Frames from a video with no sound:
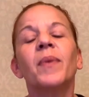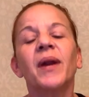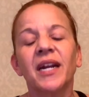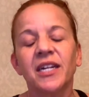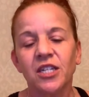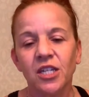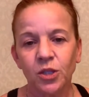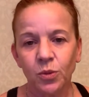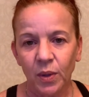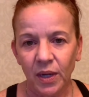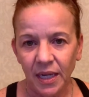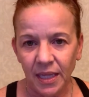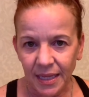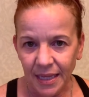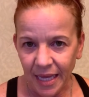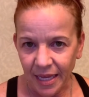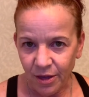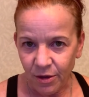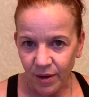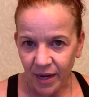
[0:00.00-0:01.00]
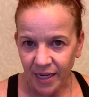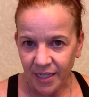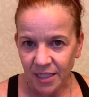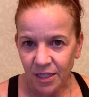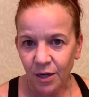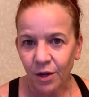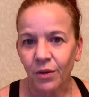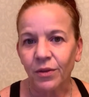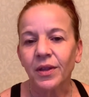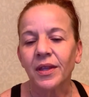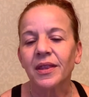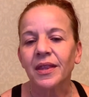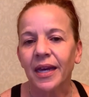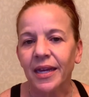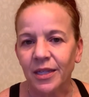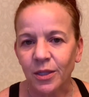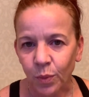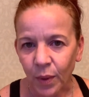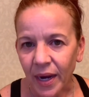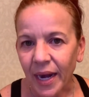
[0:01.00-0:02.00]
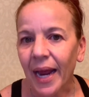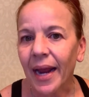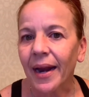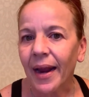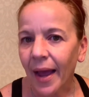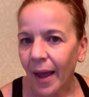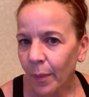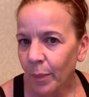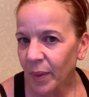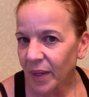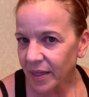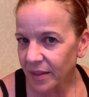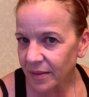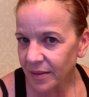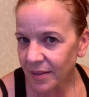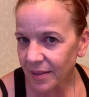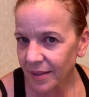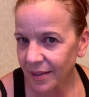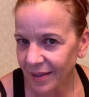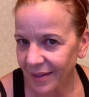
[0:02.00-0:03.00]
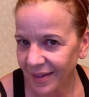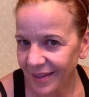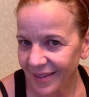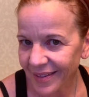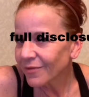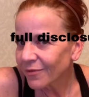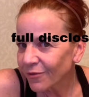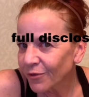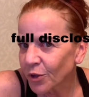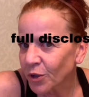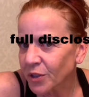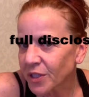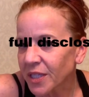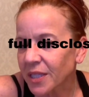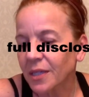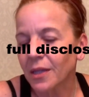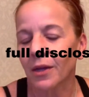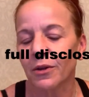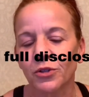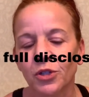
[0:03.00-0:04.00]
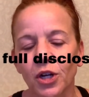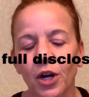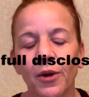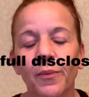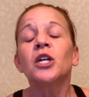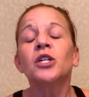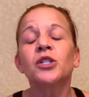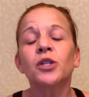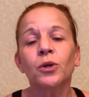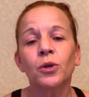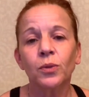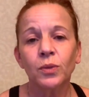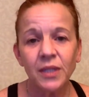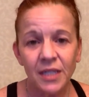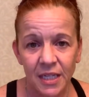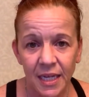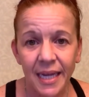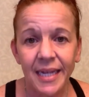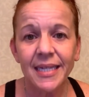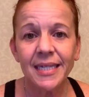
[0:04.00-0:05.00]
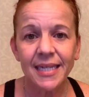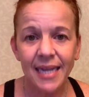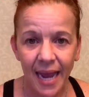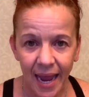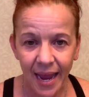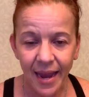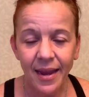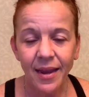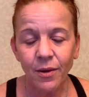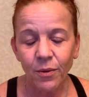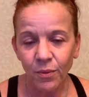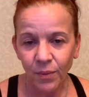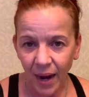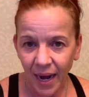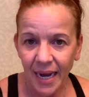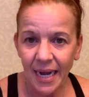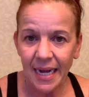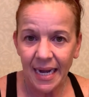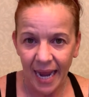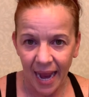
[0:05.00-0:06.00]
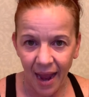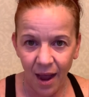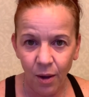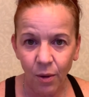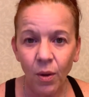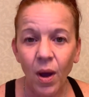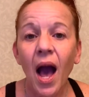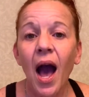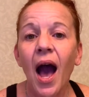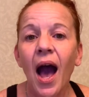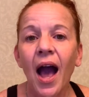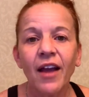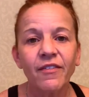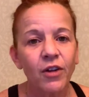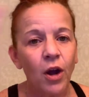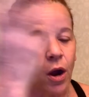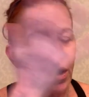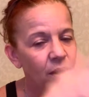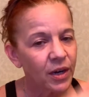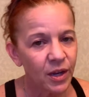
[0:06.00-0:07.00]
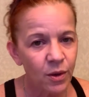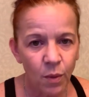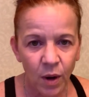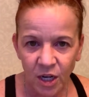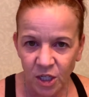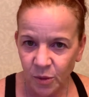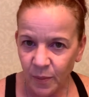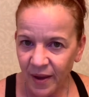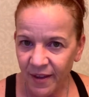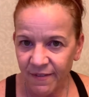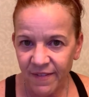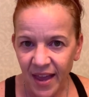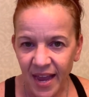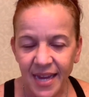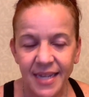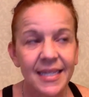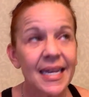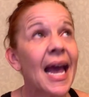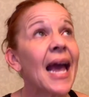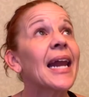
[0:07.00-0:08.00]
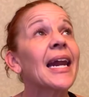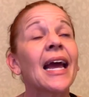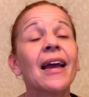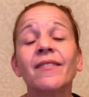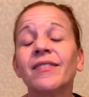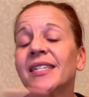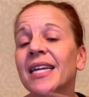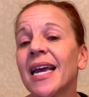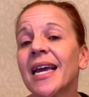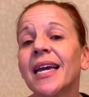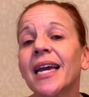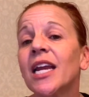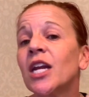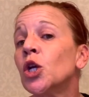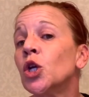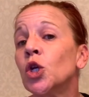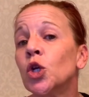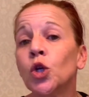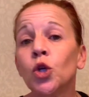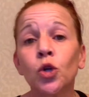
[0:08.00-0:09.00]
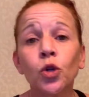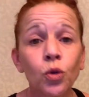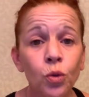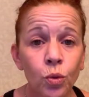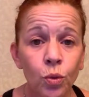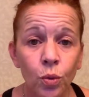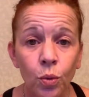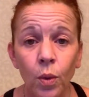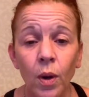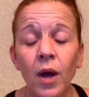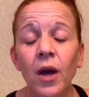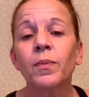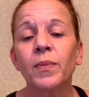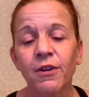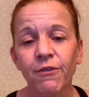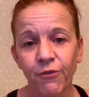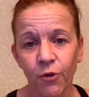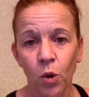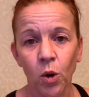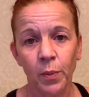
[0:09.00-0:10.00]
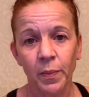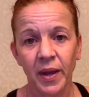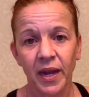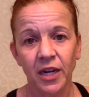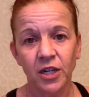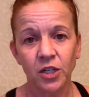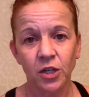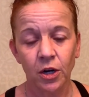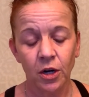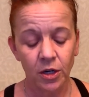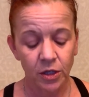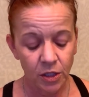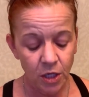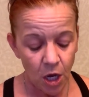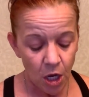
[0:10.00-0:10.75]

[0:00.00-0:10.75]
But I just wanted to let you guys know that that's what had happened. Full disclosure. So today, right now, I've already washed my face and I've taken new before pictures.